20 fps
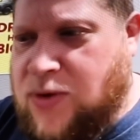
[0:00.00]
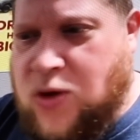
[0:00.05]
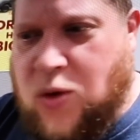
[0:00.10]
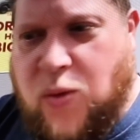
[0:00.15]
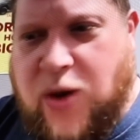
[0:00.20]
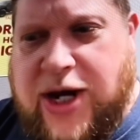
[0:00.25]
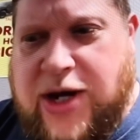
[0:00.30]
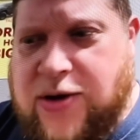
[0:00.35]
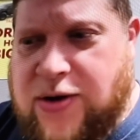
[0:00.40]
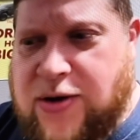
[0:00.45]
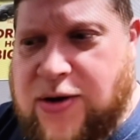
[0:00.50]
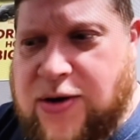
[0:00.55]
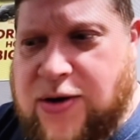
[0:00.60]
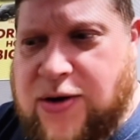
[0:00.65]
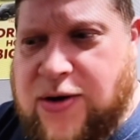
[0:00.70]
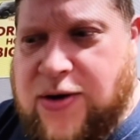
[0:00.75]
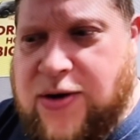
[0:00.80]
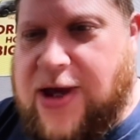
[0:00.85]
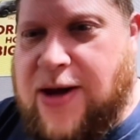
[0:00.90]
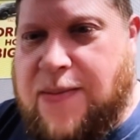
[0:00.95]
waiting on
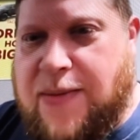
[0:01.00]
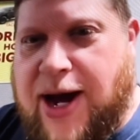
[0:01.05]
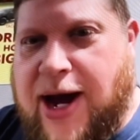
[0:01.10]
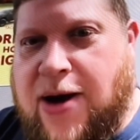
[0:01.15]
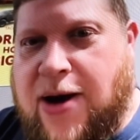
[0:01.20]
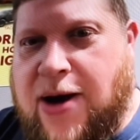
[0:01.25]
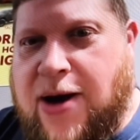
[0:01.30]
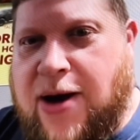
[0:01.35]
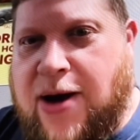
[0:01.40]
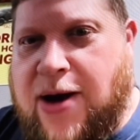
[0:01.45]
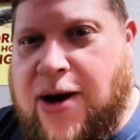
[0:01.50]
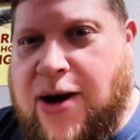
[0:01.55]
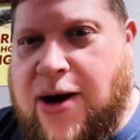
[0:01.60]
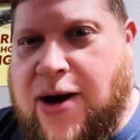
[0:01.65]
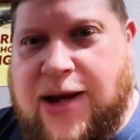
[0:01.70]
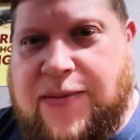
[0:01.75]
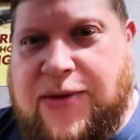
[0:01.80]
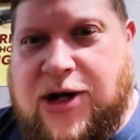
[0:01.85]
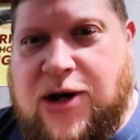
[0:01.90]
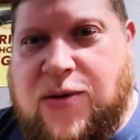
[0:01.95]
them to come out and
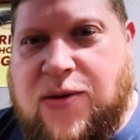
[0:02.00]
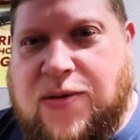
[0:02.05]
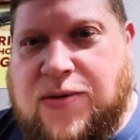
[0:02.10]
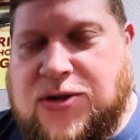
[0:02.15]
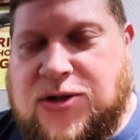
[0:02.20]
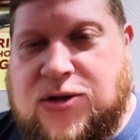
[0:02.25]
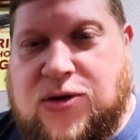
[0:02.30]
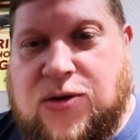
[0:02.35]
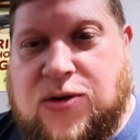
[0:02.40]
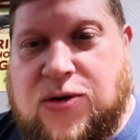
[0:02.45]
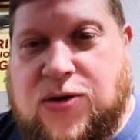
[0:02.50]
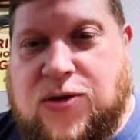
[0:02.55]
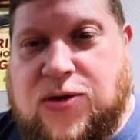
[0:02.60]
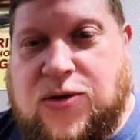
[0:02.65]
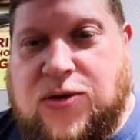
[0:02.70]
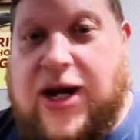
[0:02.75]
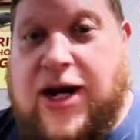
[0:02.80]
let me know what was going on.